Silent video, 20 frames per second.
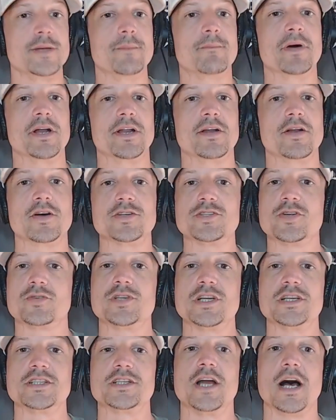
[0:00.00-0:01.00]
but it also
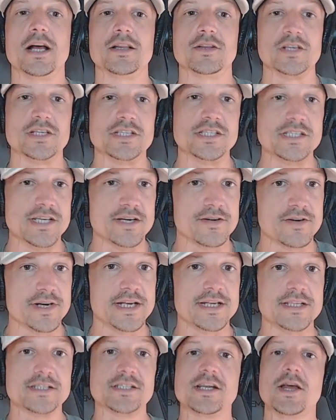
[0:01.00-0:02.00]
does not look
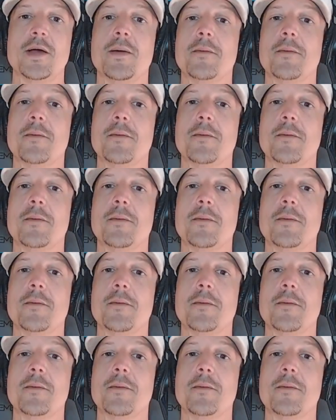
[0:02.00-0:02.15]
serious.